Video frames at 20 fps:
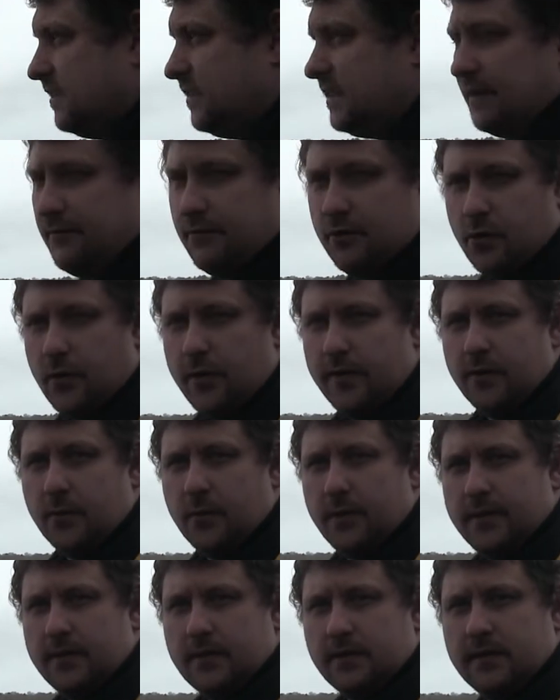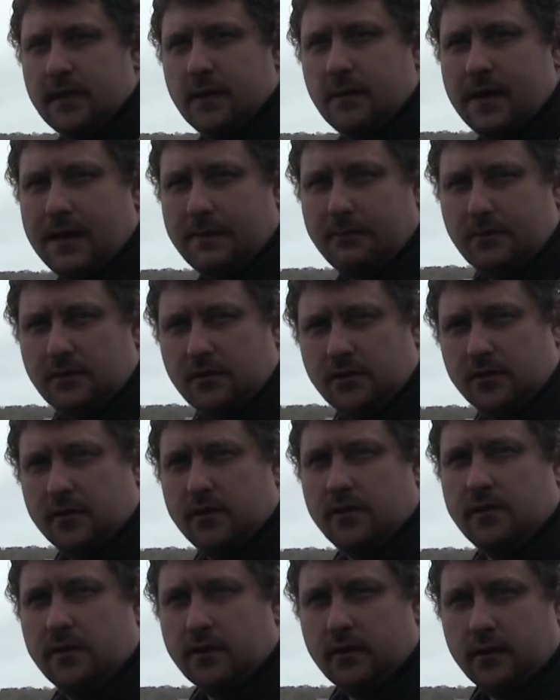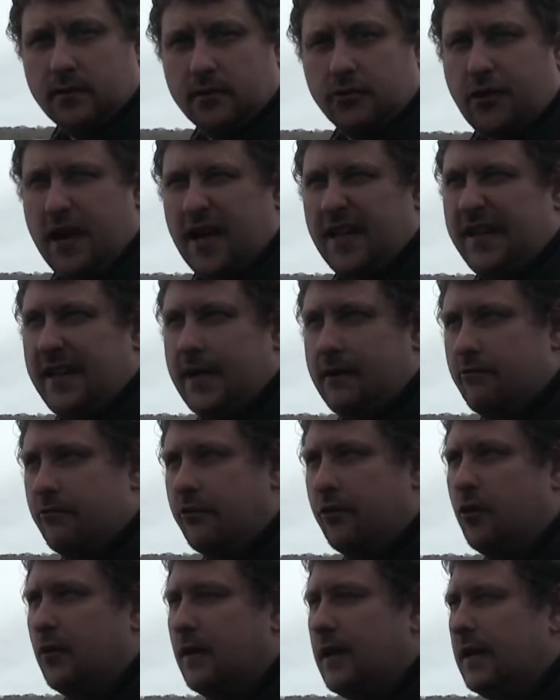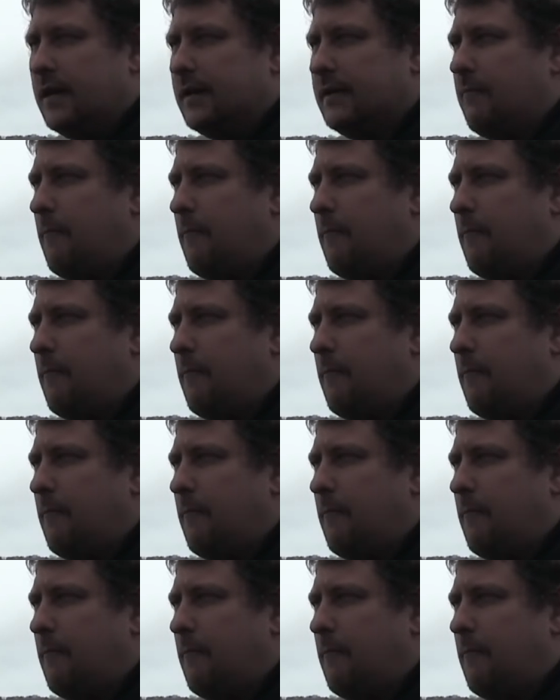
just have a go in the wind and see what happens. You know, trial and error and all that.